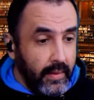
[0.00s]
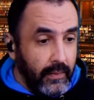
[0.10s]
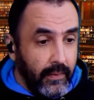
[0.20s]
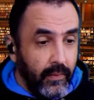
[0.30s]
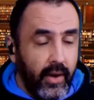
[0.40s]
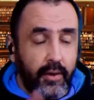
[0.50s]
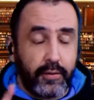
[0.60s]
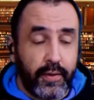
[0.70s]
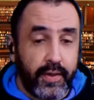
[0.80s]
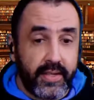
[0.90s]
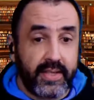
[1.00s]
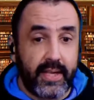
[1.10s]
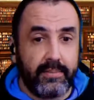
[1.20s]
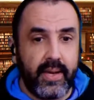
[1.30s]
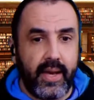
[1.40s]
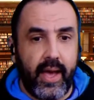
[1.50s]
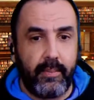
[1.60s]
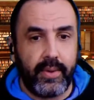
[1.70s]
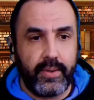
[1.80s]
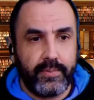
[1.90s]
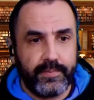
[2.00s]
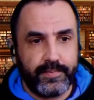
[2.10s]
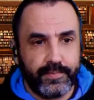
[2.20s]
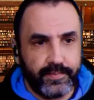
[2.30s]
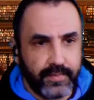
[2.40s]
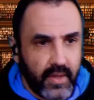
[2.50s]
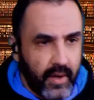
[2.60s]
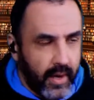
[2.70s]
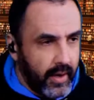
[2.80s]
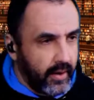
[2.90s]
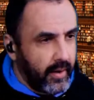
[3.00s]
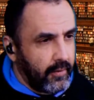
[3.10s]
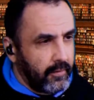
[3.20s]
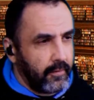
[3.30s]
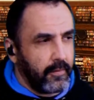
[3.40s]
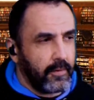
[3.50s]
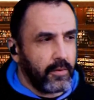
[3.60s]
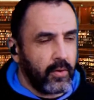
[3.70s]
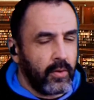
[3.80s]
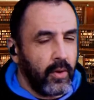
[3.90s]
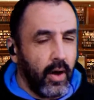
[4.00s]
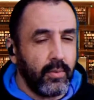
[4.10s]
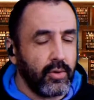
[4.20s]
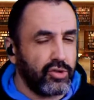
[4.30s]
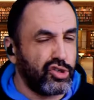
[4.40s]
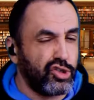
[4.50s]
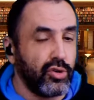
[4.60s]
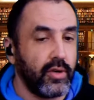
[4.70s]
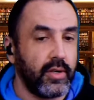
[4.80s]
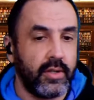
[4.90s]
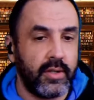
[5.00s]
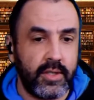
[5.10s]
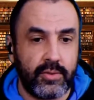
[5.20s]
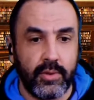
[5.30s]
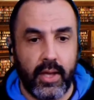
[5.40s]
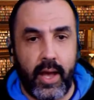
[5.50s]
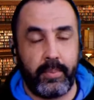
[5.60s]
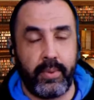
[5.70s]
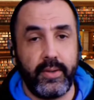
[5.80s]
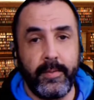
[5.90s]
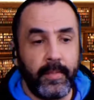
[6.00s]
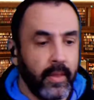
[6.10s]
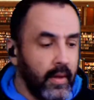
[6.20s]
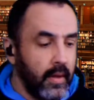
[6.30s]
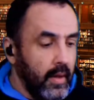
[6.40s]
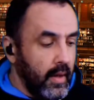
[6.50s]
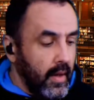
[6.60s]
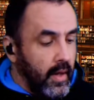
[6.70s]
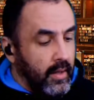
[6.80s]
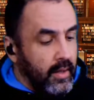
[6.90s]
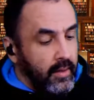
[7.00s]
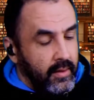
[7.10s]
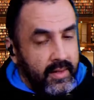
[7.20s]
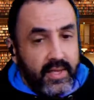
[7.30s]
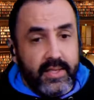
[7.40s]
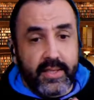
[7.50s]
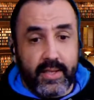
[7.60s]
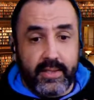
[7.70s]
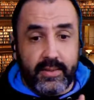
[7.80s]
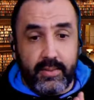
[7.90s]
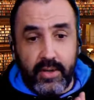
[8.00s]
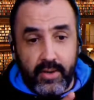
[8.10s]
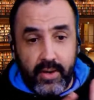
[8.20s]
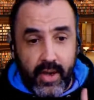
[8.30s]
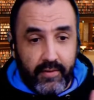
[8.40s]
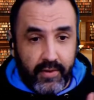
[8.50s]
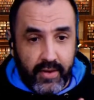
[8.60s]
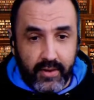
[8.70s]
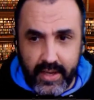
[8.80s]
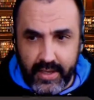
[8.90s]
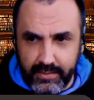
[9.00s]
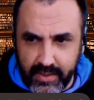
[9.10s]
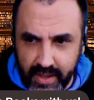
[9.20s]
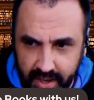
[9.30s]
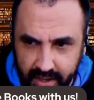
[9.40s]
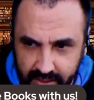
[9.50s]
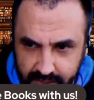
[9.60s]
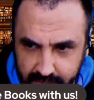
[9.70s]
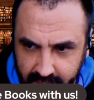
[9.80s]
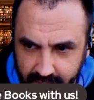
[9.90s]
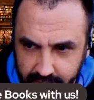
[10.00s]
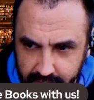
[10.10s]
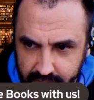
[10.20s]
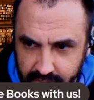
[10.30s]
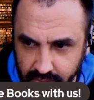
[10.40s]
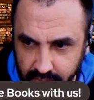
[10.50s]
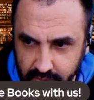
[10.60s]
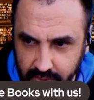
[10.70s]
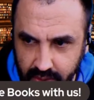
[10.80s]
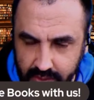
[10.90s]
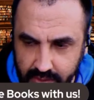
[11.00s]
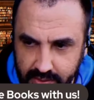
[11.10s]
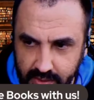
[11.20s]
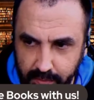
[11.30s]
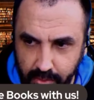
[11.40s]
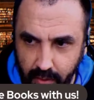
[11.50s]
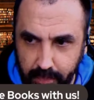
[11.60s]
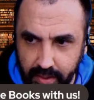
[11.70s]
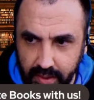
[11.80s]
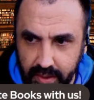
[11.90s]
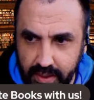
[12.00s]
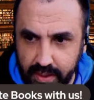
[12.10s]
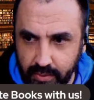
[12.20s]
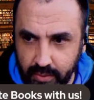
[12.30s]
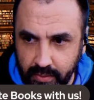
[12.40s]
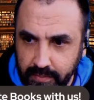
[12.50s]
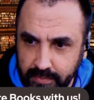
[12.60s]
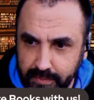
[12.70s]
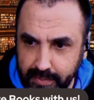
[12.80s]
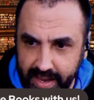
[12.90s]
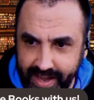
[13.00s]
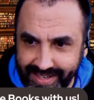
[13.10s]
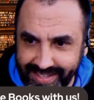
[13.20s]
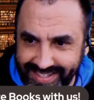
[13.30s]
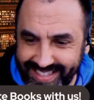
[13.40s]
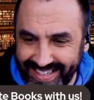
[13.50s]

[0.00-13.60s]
one of the things that may happen, and almost sure this will happen, this customer you have here, let me hide the banner so you can see properly my hands.